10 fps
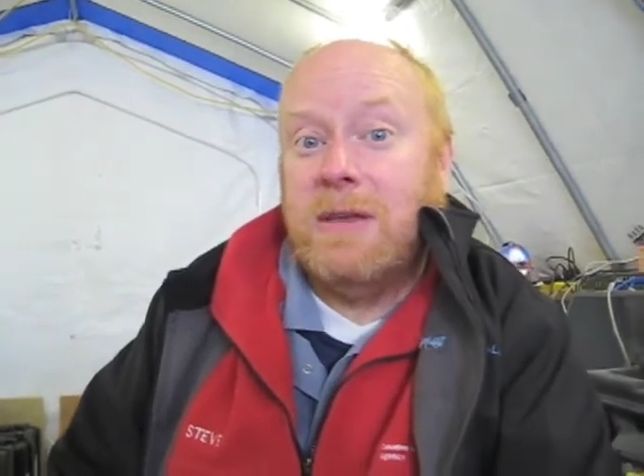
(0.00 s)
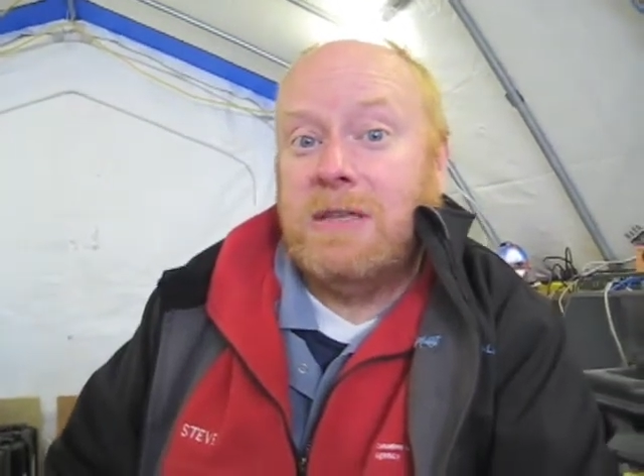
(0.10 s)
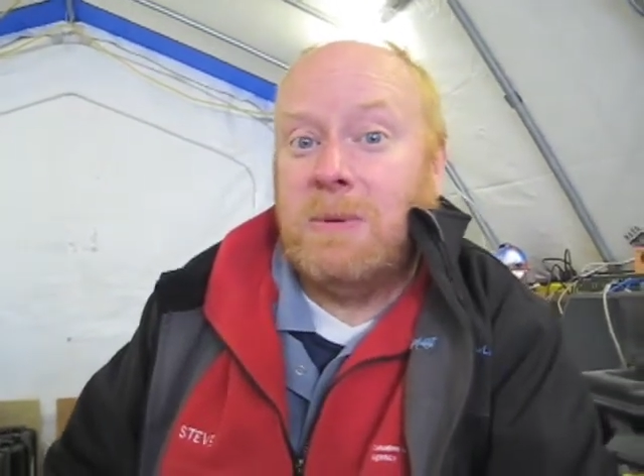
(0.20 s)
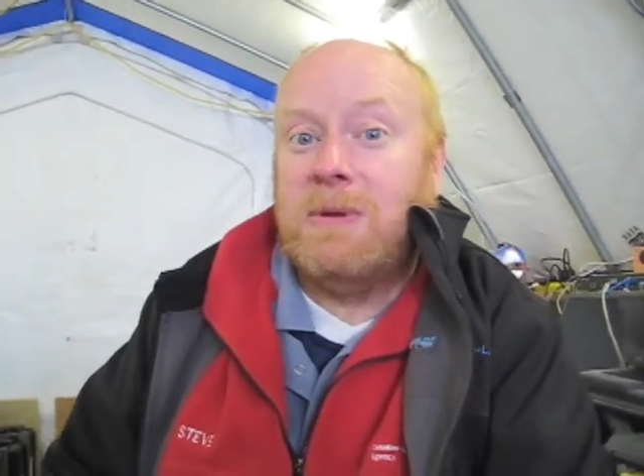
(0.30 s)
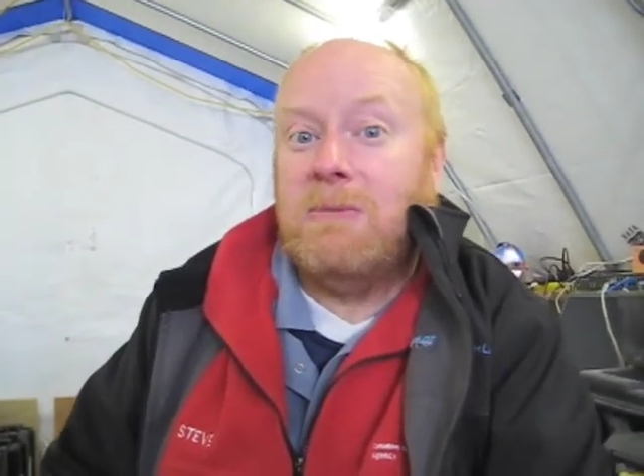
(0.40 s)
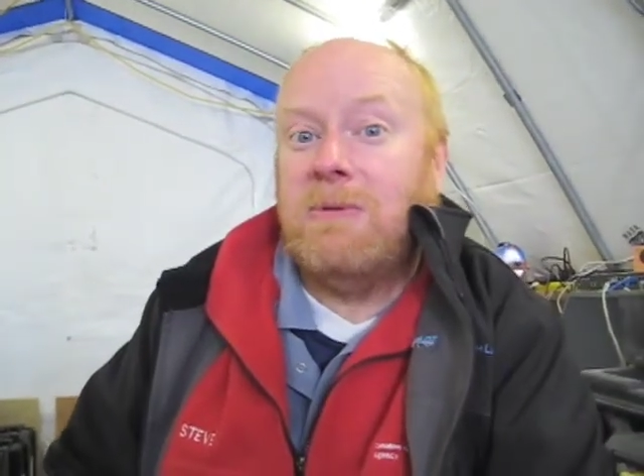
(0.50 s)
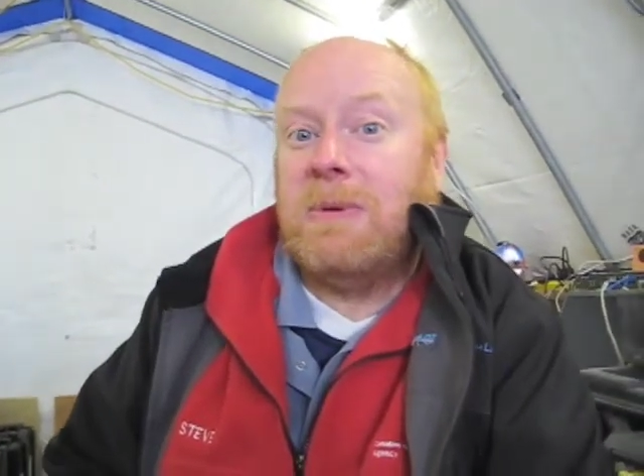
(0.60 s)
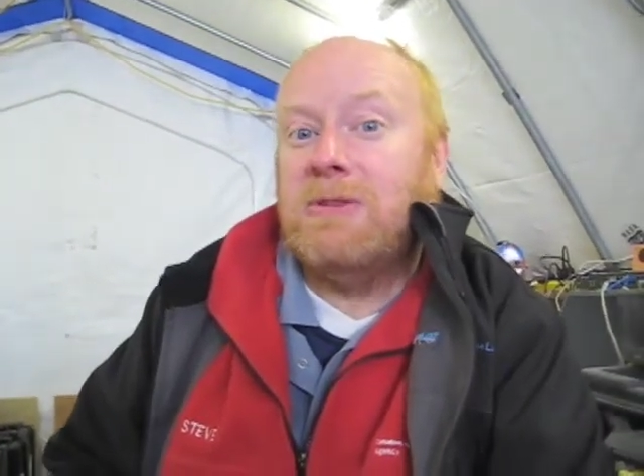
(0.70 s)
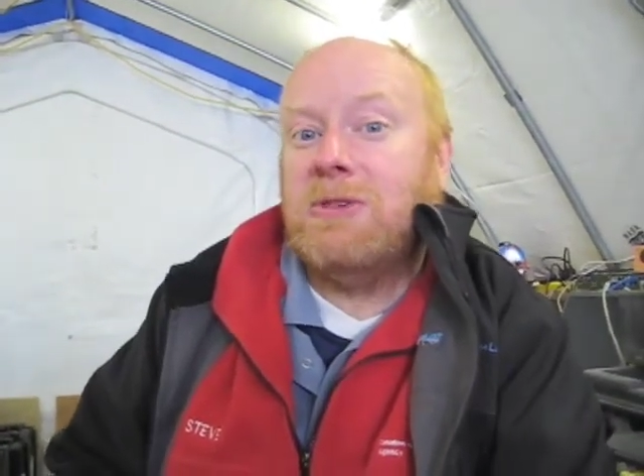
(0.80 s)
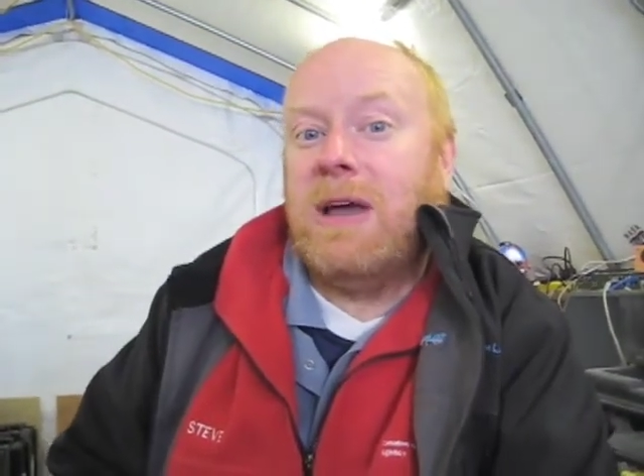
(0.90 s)
So we've
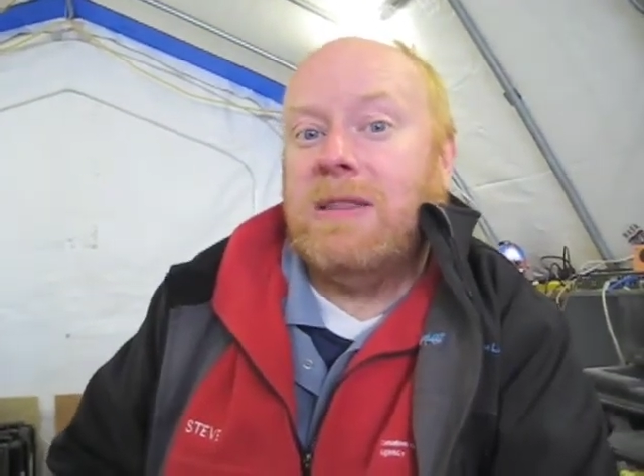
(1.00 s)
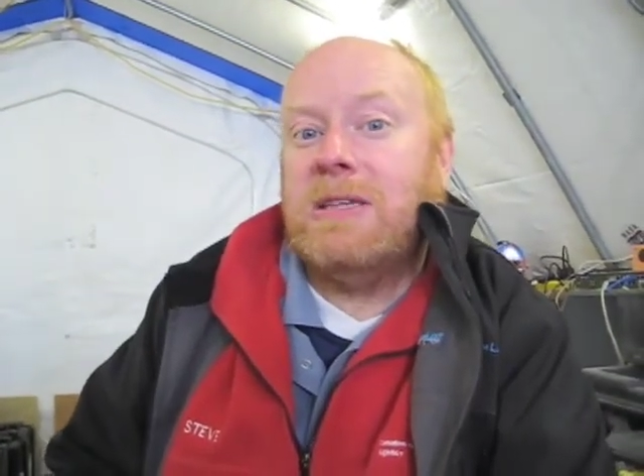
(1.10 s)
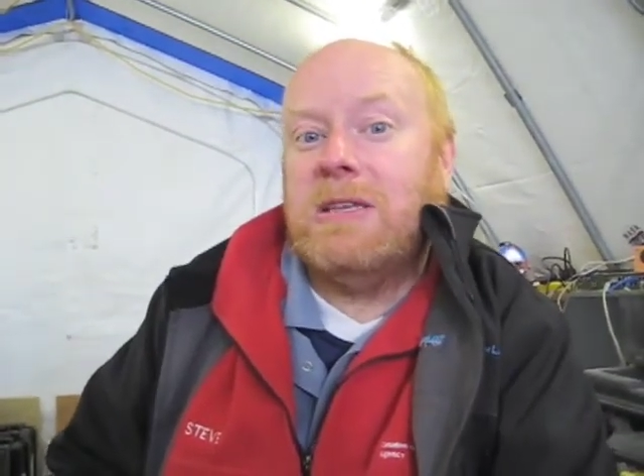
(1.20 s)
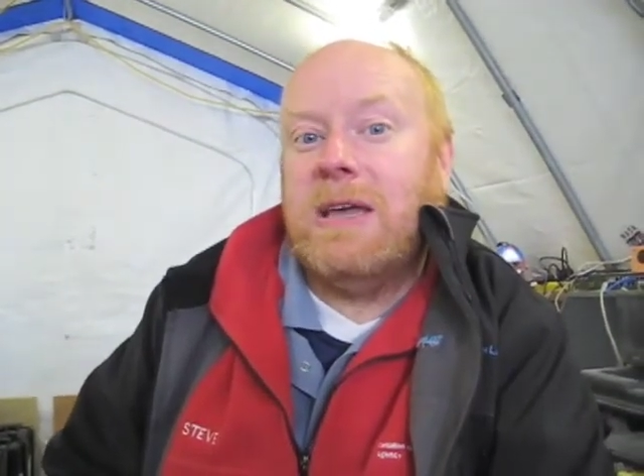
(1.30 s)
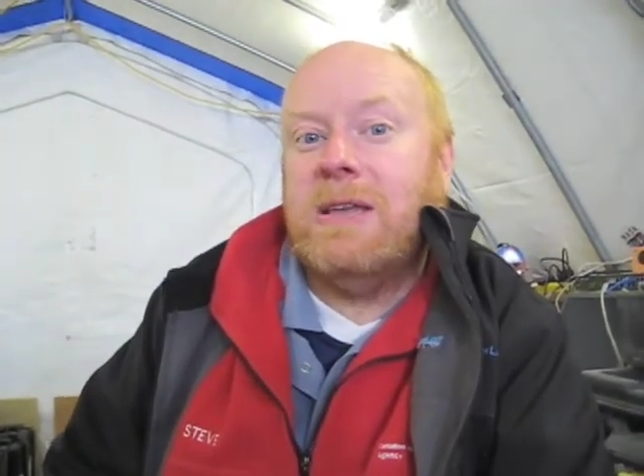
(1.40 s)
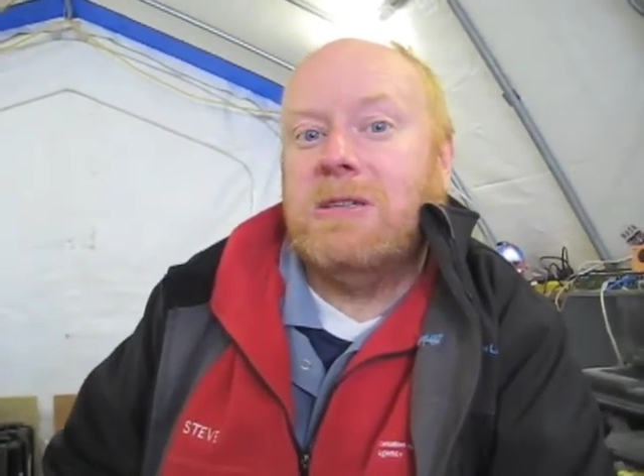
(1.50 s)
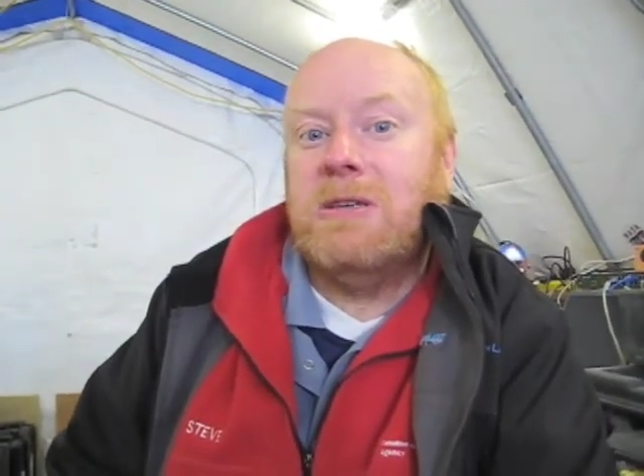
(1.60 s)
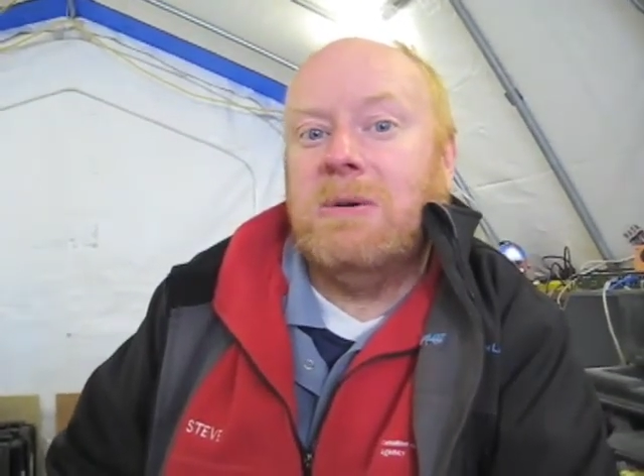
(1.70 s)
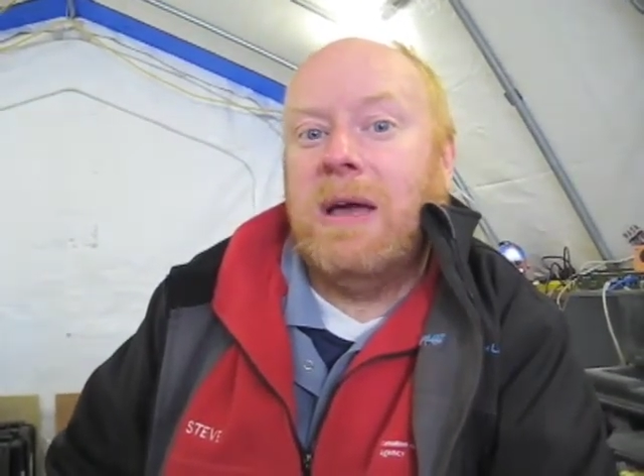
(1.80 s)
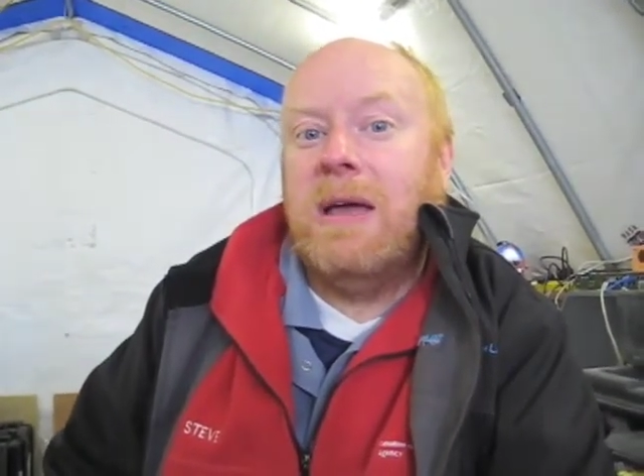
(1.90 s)
been trying this year
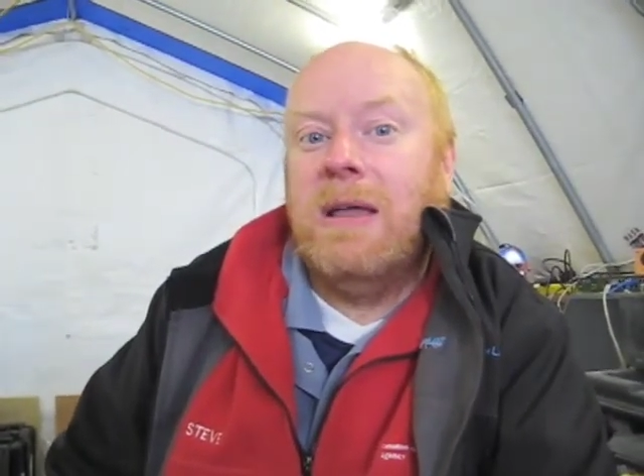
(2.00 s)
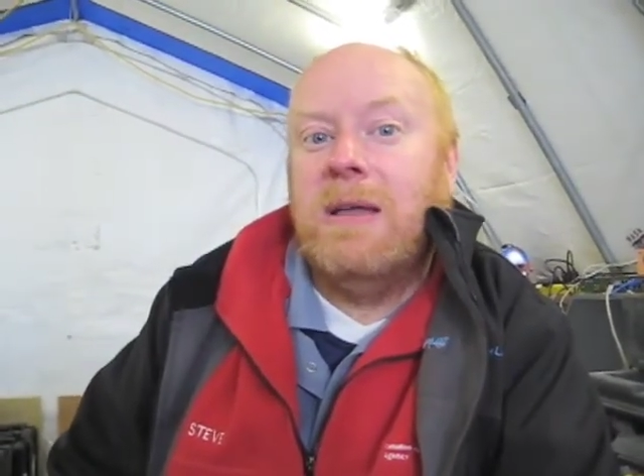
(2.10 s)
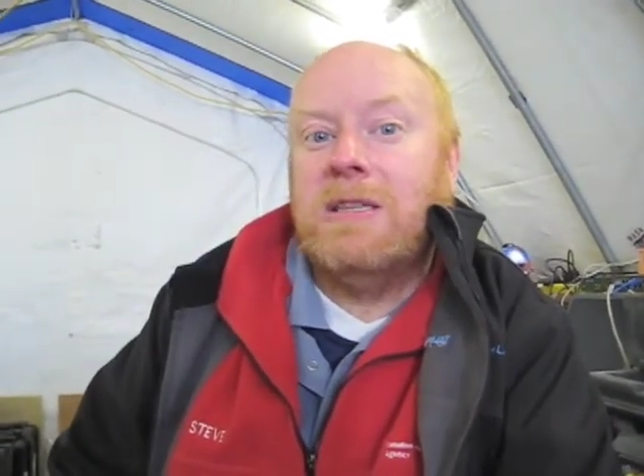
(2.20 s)
to